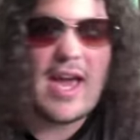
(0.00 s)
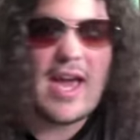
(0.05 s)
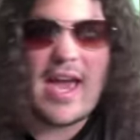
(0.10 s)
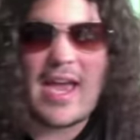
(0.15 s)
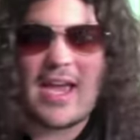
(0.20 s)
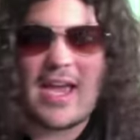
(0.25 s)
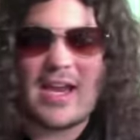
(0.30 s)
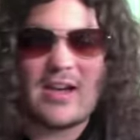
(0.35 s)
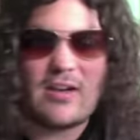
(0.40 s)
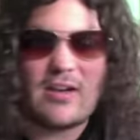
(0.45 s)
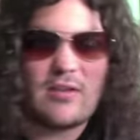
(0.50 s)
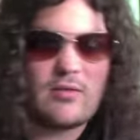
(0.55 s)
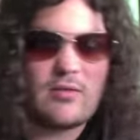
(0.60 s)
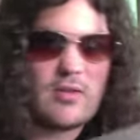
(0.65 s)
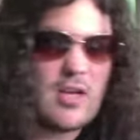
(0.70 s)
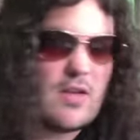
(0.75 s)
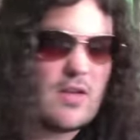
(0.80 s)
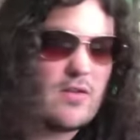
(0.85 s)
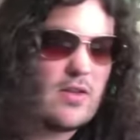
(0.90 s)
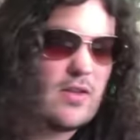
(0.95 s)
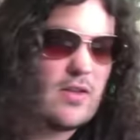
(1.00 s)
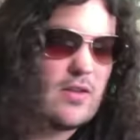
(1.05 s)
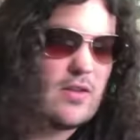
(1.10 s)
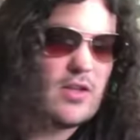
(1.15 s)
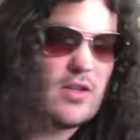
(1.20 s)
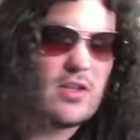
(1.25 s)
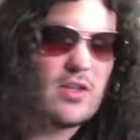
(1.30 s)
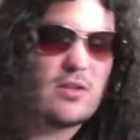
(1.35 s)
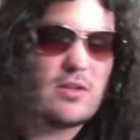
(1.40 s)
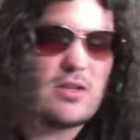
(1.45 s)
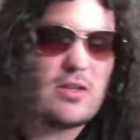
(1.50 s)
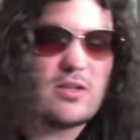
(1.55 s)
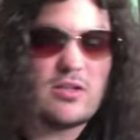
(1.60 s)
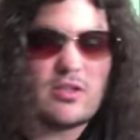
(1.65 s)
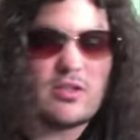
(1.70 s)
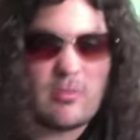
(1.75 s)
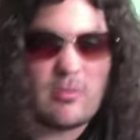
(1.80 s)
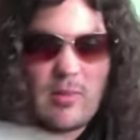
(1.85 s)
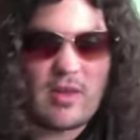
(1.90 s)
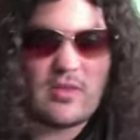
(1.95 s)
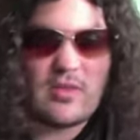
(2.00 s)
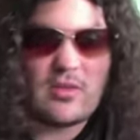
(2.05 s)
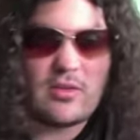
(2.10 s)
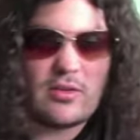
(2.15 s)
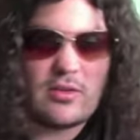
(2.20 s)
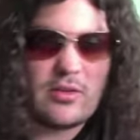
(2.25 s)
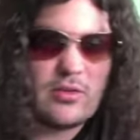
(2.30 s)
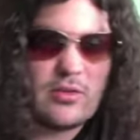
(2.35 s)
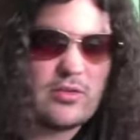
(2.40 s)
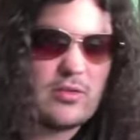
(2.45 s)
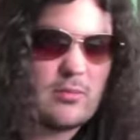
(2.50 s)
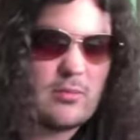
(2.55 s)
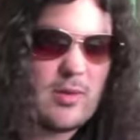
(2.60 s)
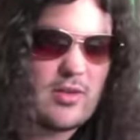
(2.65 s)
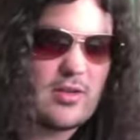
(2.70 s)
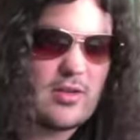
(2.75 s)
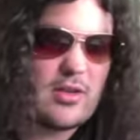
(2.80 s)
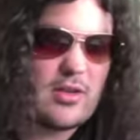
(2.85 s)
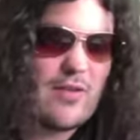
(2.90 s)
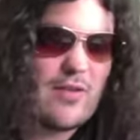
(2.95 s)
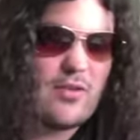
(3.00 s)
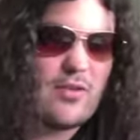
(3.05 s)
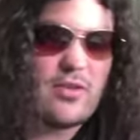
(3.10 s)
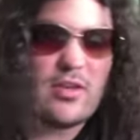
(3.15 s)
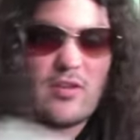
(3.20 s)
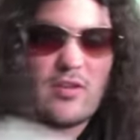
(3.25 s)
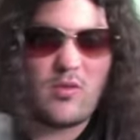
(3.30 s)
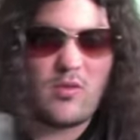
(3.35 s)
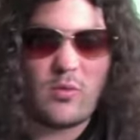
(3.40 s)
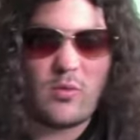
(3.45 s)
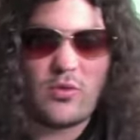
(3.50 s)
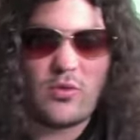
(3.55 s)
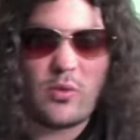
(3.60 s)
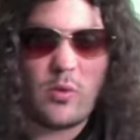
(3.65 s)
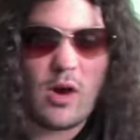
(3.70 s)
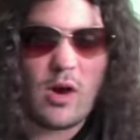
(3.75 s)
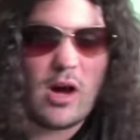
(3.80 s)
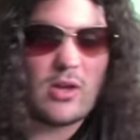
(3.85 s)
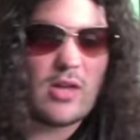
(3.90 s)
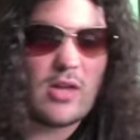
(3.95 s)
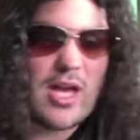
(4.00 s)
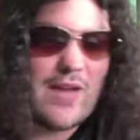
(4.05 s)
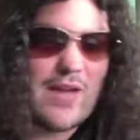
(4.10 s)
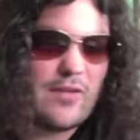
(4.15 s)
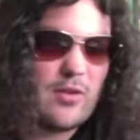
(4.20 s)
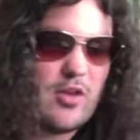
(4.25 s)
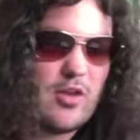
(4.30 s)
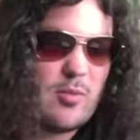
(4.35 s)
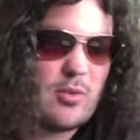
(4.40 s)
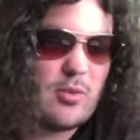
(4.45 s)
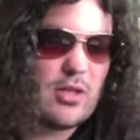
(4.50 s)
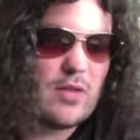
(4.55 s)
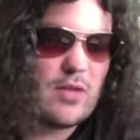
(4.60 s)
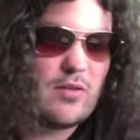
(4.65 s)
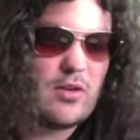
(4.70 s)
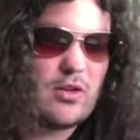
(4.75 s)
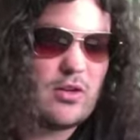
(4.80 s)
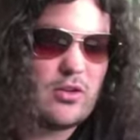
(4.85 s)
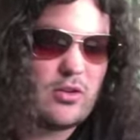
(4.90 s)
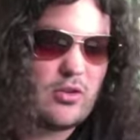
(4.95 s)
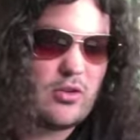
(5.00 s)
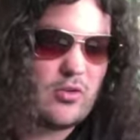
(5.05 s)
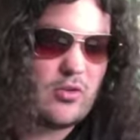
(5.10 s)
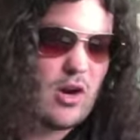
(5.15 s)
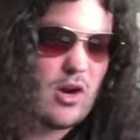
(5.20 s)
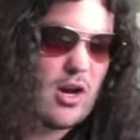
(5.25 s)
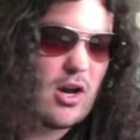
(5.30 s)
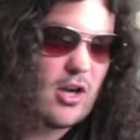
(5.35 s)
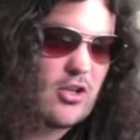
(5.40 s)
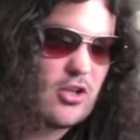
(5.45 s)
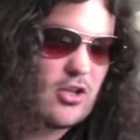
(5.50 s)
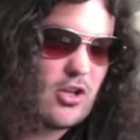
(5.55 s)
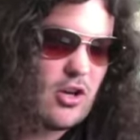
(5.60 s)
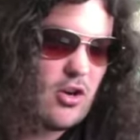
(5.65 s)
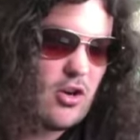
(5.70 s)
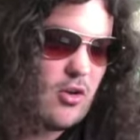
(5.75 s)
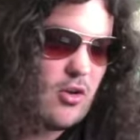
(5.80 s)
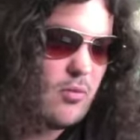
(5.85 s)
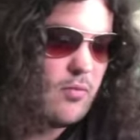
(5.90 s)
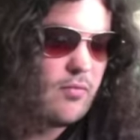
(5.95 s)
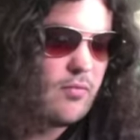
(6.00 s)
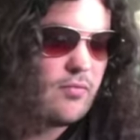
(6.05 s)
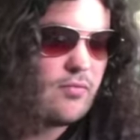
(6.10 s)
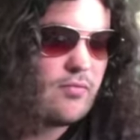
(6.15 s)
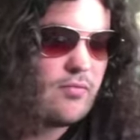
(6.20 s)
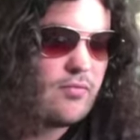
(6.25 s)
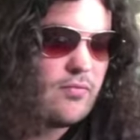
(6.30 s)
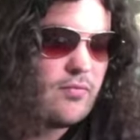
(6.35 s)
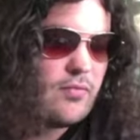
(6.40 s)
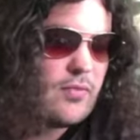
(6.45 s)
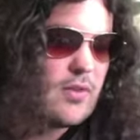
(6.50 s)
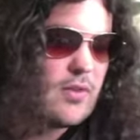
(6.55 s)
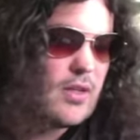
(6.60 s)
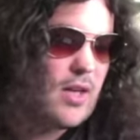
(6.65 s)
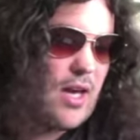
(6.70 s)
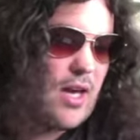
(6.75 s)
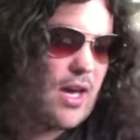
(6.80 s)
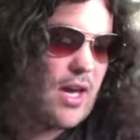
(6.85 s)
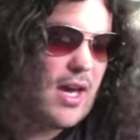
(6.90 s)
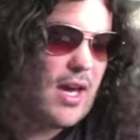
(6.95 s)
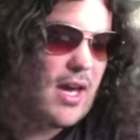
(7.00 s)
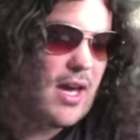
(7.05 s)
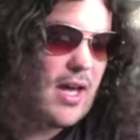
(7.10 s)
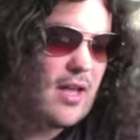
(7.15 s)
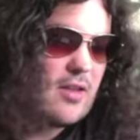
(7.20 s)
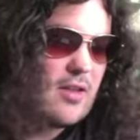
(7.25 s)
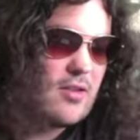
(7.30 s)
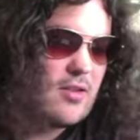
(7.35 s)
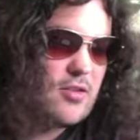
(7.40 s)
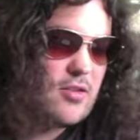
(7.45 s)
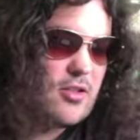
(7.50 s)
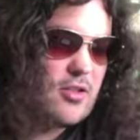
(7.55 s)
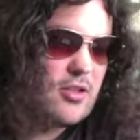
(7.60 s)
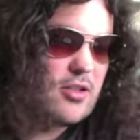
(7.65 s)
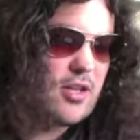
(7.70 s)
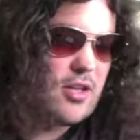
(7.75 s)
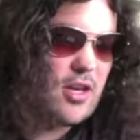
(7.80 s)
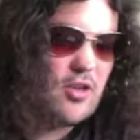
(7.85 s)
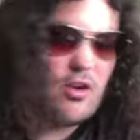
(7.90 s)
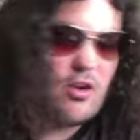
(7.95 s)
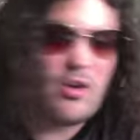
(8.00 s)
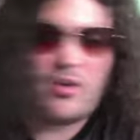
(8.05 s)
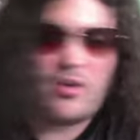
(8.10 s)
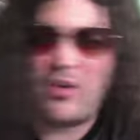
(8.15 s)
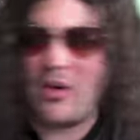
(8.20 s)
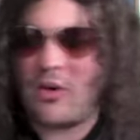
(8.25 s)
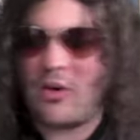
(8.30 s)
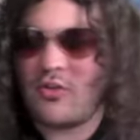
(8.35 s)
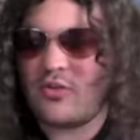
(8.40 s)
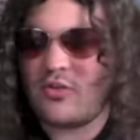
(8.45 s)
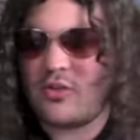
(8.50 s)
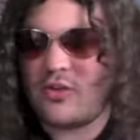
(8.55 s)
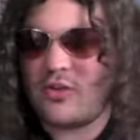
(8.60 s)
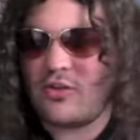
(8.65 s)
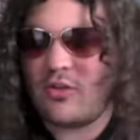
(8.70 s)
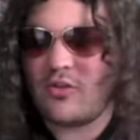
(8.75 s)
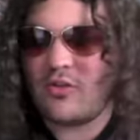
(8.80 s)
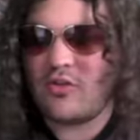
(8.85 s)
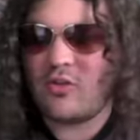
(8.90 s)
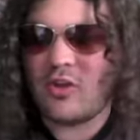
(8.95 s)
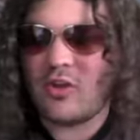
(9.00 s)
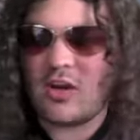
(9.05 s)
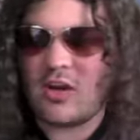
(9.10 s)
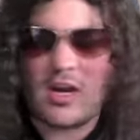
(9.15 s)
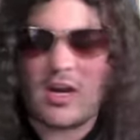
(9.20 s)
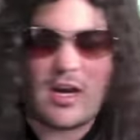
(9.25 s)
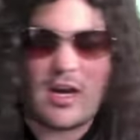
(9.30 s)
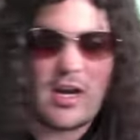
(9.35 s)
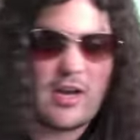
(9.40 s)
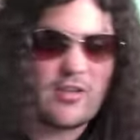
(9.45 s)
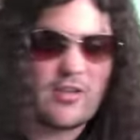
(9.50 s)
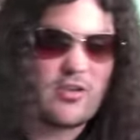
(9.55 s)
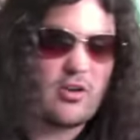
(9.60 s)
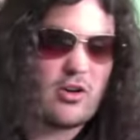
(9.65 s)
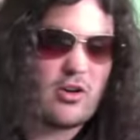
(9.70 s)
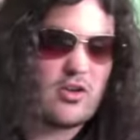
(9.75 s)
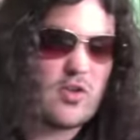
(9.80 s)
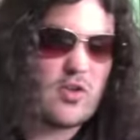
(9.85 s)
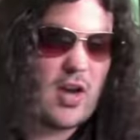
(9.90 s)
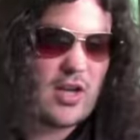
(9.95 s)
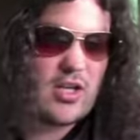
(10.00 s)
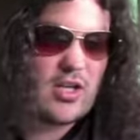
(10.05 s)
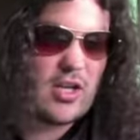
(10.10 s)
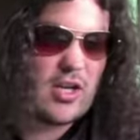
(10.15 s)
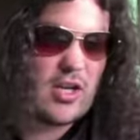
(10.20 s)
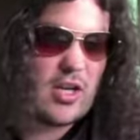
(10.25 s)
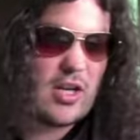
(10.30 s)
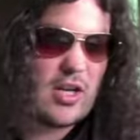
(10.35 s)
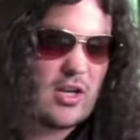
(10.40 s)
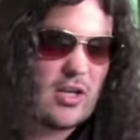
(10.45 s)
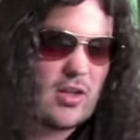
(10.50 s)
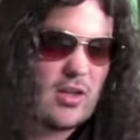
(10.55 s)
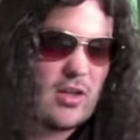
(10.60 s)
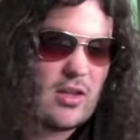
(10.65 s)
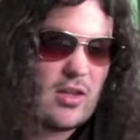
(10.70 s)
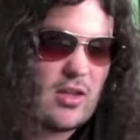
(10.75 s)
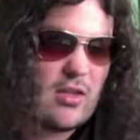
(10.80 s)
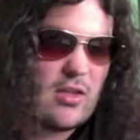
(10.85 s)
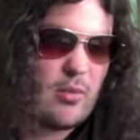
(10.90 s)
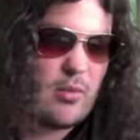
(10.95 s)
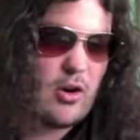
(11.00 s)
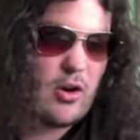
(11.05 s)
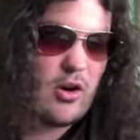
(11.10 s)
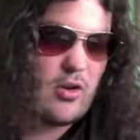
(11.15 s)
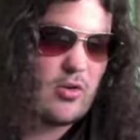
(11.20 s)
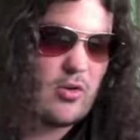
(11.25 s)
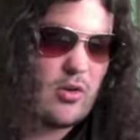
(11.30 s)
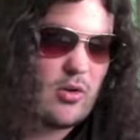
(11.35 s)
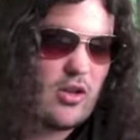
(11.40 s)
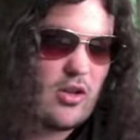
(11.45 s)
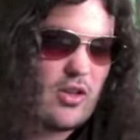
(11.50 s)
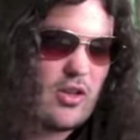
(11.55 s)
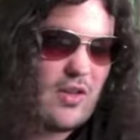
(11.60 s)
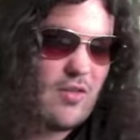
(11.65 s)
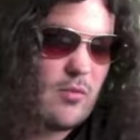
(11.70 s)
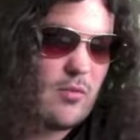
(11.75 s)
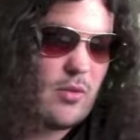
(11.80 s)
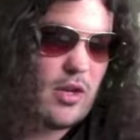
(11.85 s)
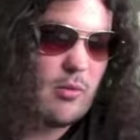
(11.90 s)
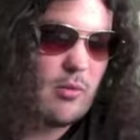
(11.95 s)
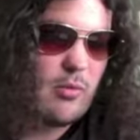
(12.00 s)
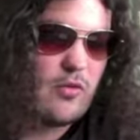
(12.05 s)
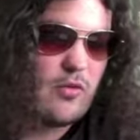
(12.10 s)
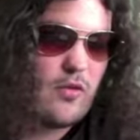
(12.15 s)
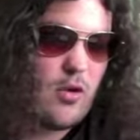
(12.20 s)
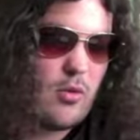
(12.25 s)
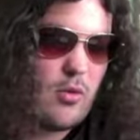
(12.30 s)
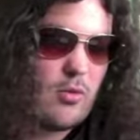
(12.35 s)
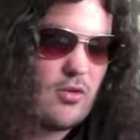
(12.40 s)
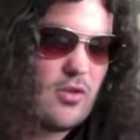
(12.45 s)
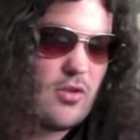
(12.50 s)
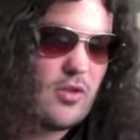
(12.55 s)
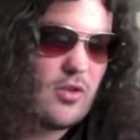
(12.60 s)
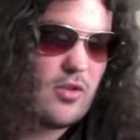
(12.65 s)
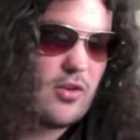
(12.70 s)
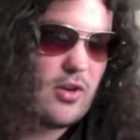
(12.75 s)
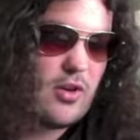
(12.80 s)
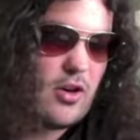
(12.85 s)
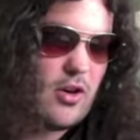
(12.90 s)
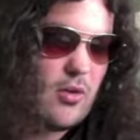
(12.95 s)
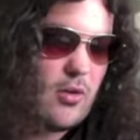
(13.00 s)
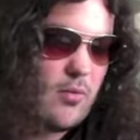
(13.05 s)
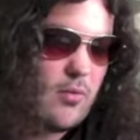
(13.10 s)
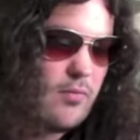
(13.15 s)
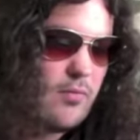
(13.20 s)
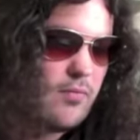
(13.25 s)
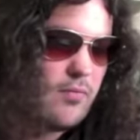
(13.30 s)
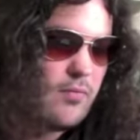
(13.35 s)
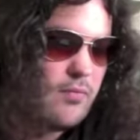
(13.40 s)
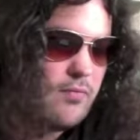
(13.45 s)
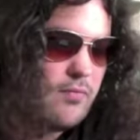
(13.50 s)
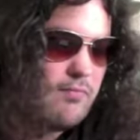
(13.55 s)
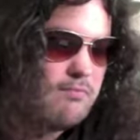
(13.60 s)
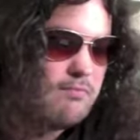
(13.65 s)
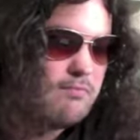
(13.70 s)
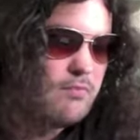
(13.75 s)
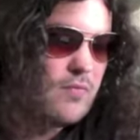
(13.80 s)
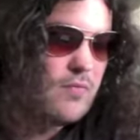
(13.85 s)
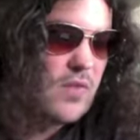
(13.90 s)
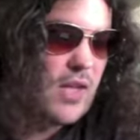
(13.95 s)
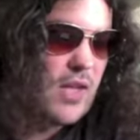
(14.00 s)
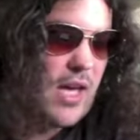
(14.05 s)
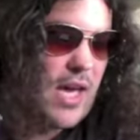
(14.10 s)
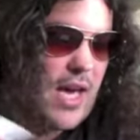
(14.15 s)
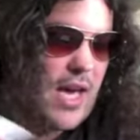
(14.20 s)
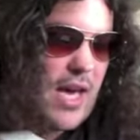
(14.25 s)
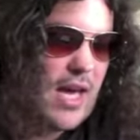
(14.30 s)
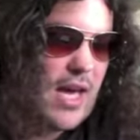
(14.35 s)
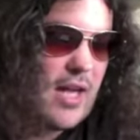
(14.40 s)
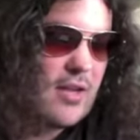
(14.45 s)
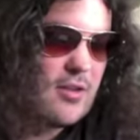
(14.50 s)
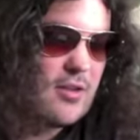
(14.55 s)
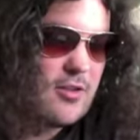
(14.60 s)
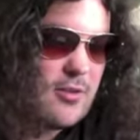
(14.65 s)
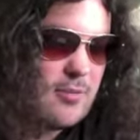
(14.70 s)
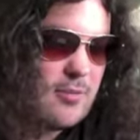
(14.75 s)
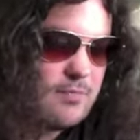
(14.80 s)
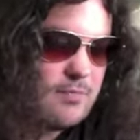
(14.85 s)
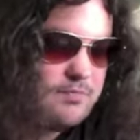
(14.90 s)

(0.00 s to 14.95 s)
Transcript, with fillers: in in in the in the in domestic the domestic life instead of the wildlife. You know, he's been living in the garage, you know, and he's also he also he's also a, a star attraction in in the, in the park as well. He's giving like performances, you know, and.